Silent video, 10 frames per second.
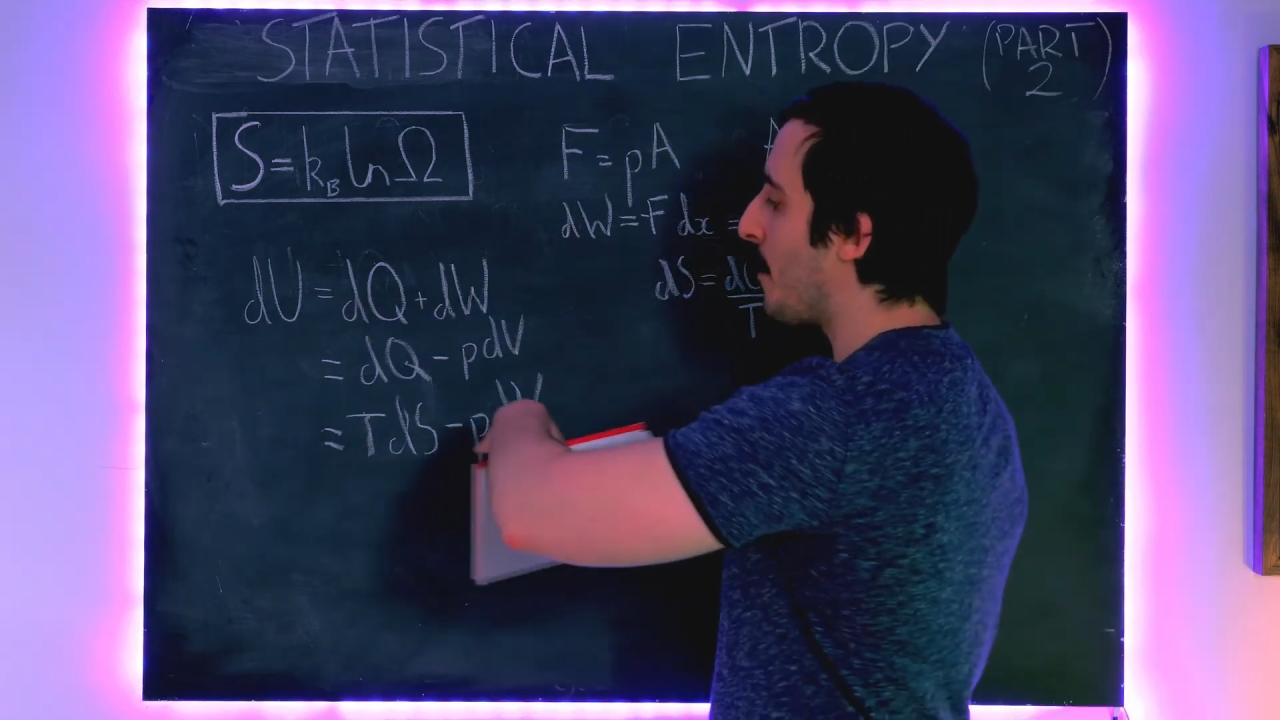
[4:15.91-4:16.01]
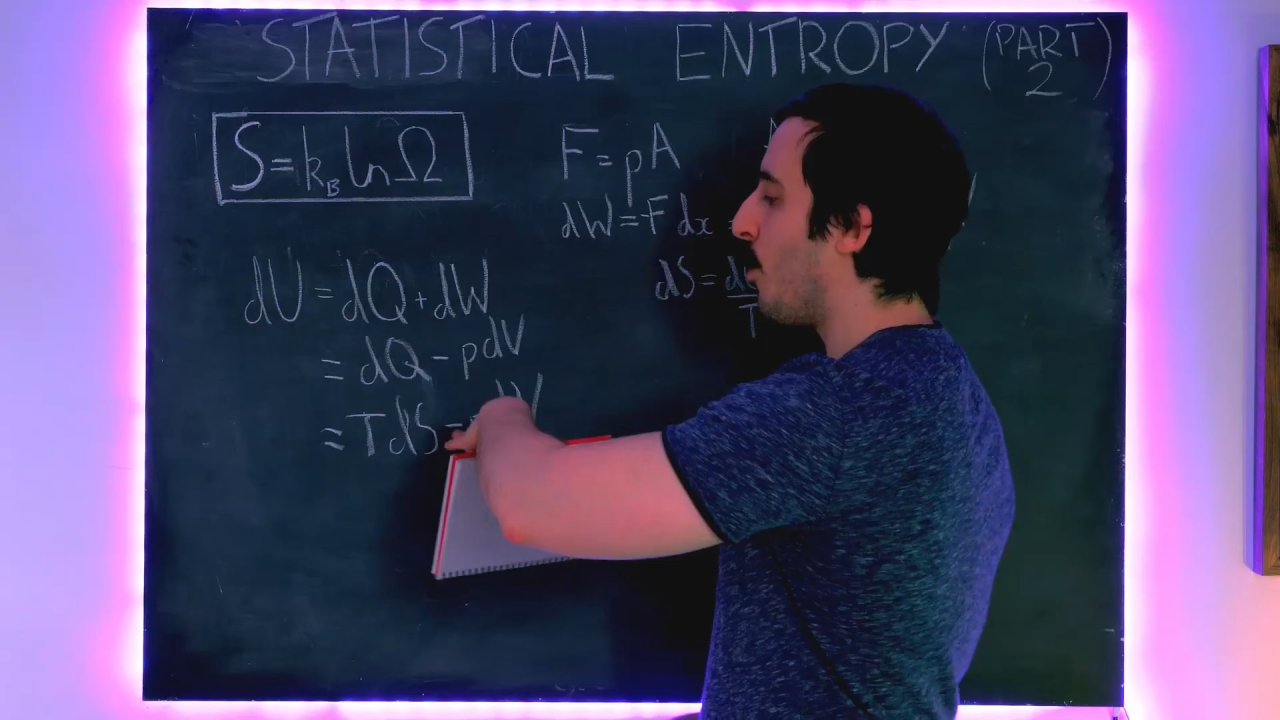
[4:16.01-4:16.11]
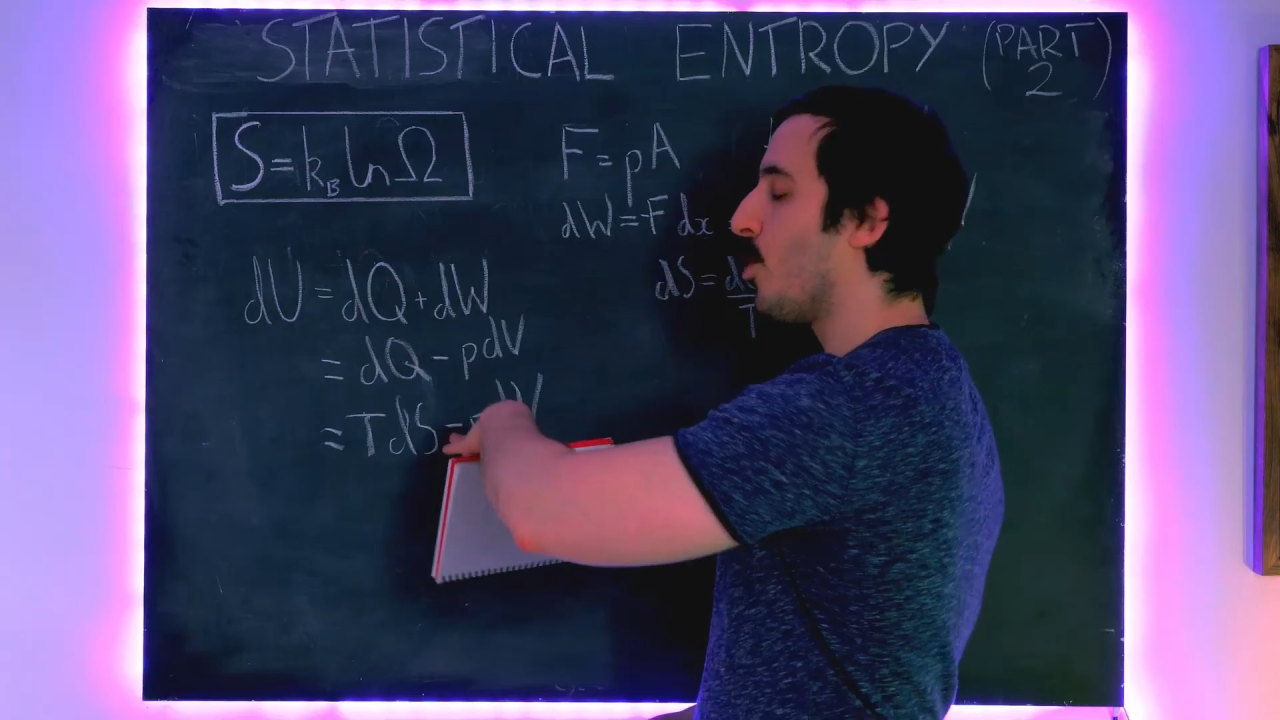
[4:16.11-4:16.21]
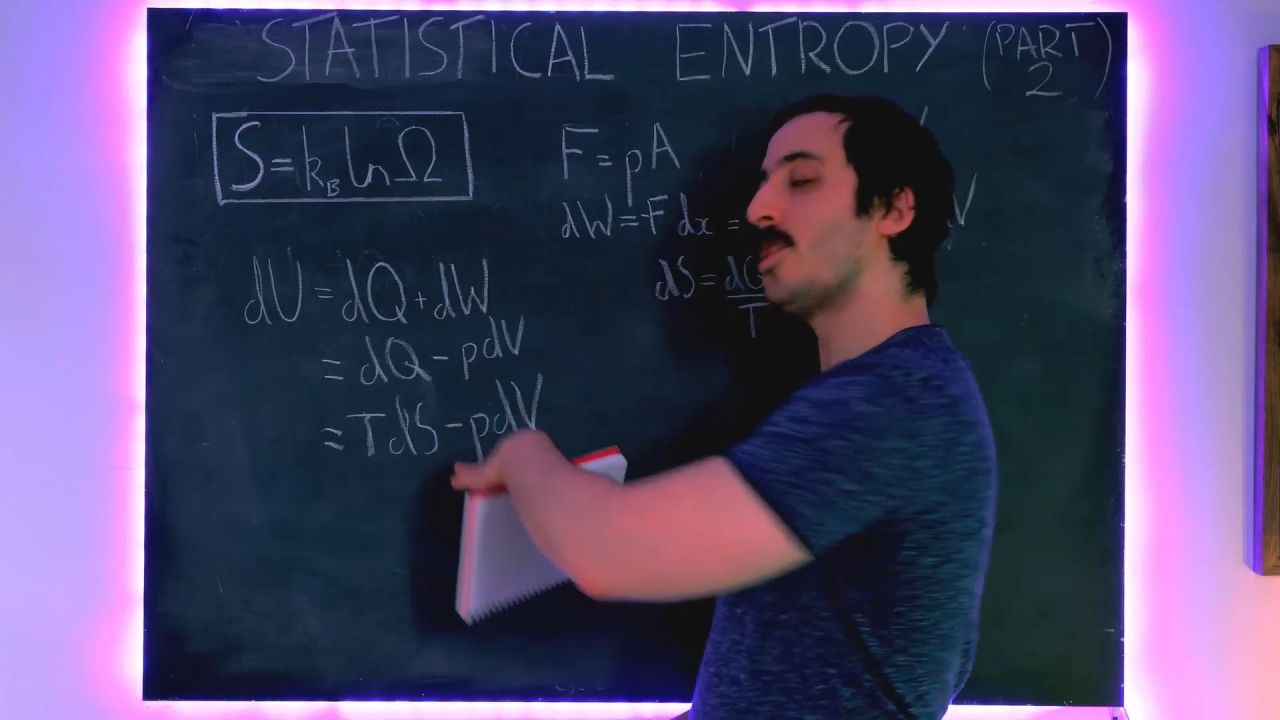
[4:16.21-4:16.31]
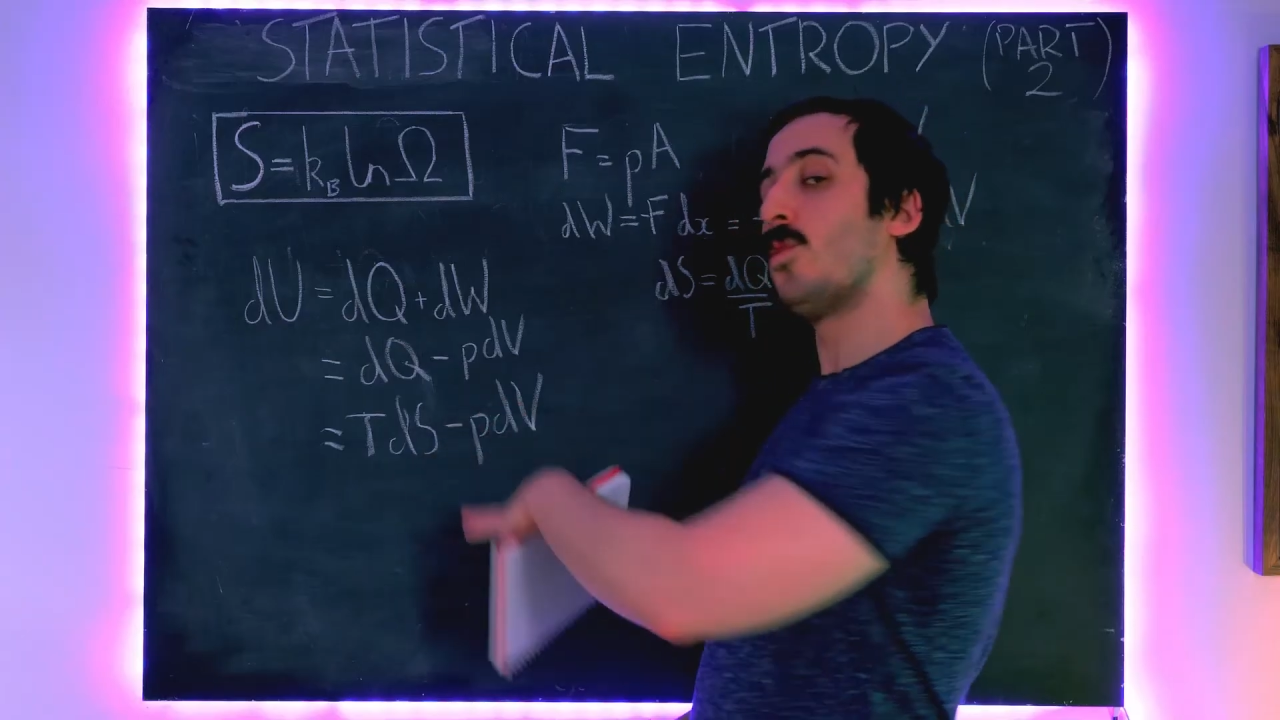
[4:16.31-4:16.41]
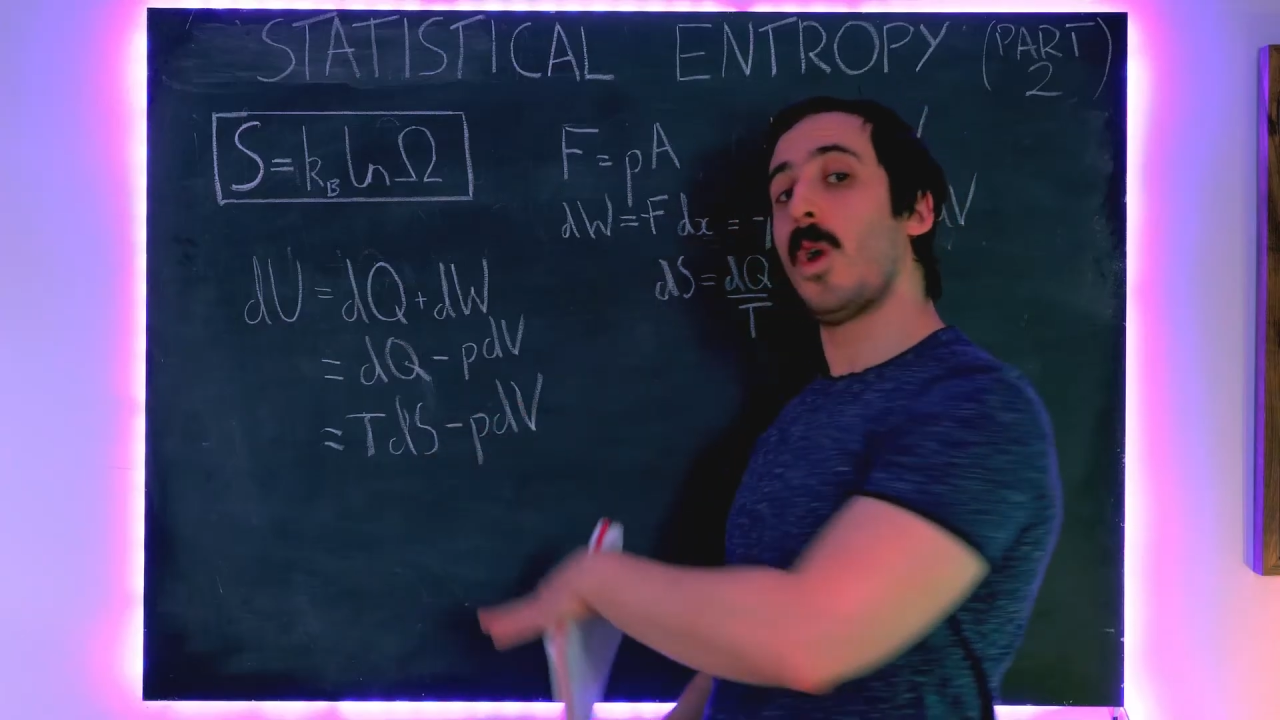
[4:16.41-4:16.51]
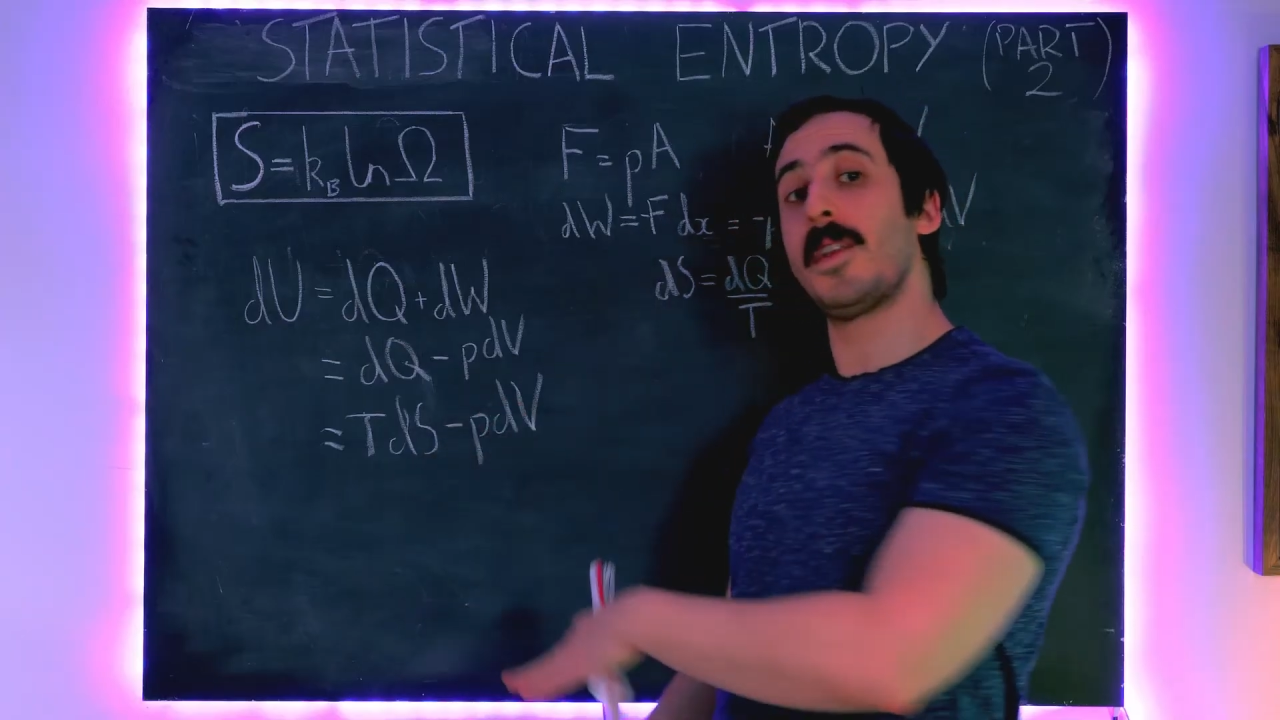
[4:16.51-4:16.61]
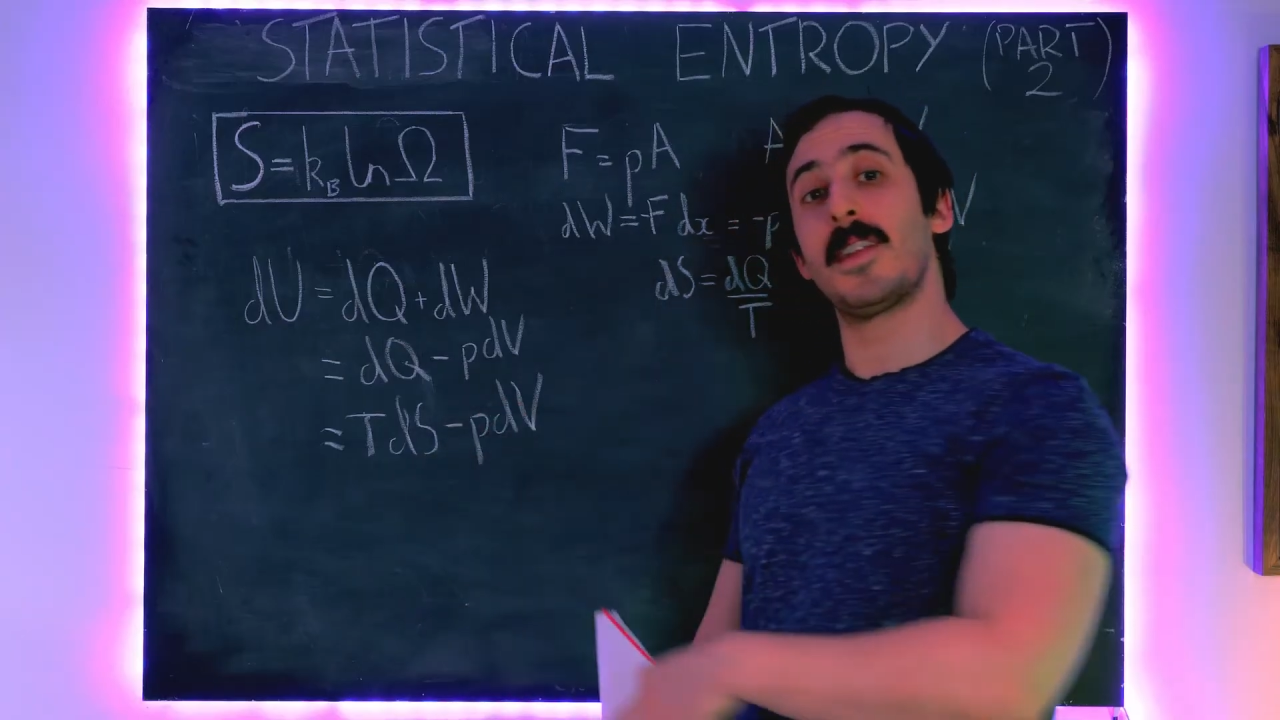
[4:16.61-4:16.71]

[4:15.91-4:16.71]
important one